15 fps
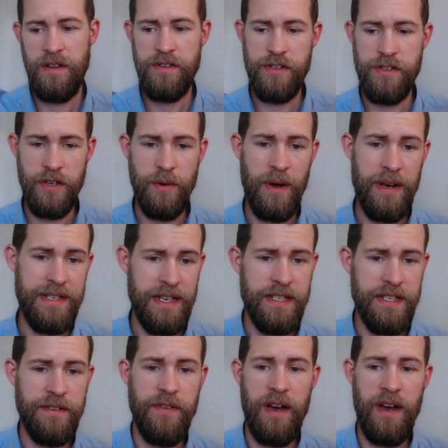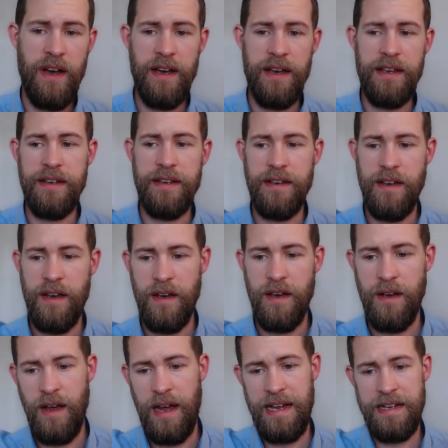to identify
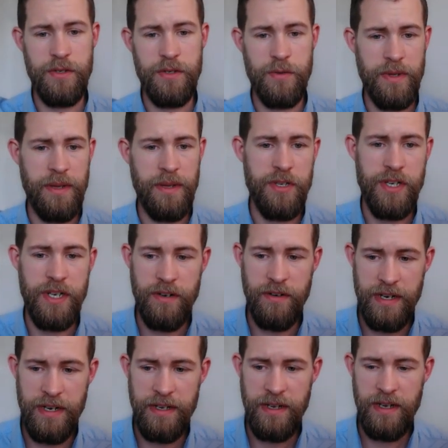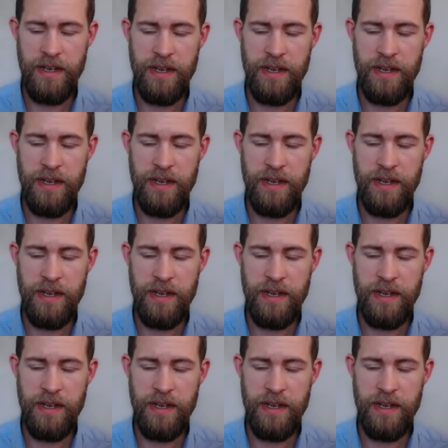hazards within machinery,